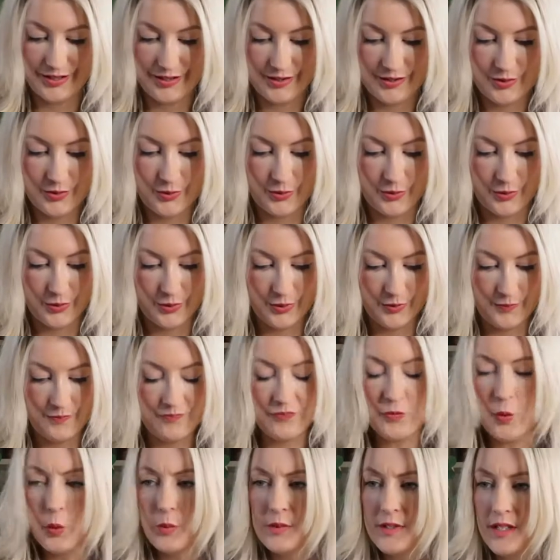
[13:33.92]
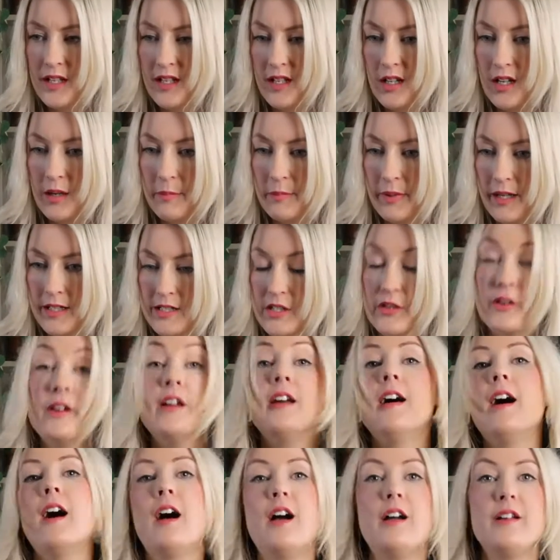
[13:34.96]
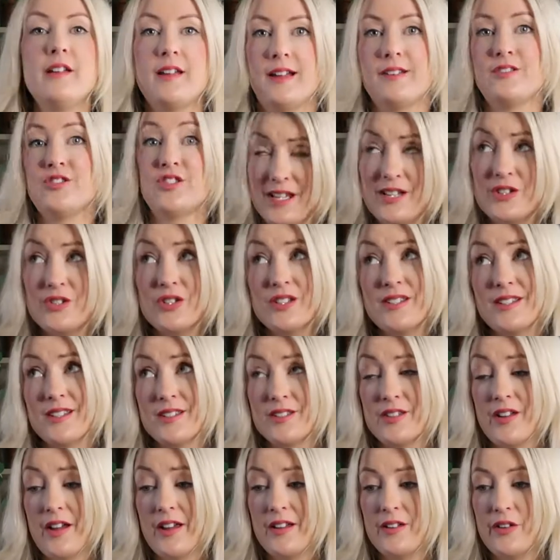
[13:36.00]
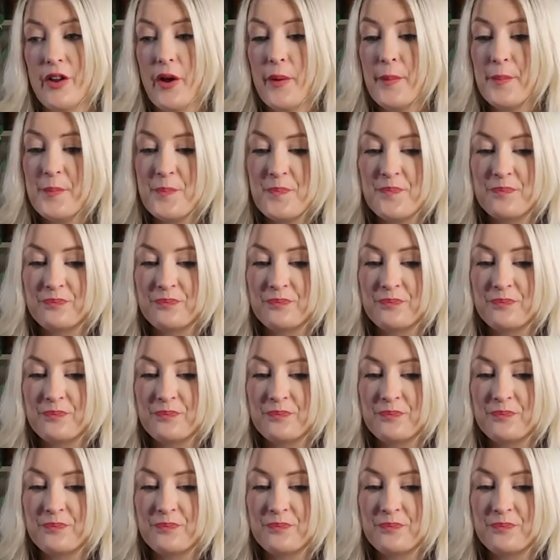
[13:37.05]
score. What was I going to come back to? Oh yeah, interesting side note.